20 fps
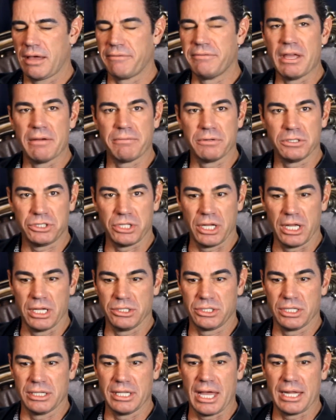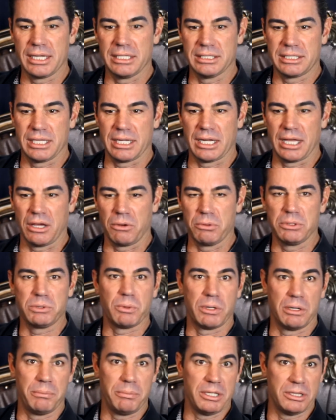have never changed, and that is that I
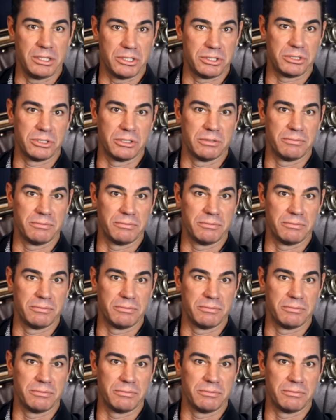always want to be in the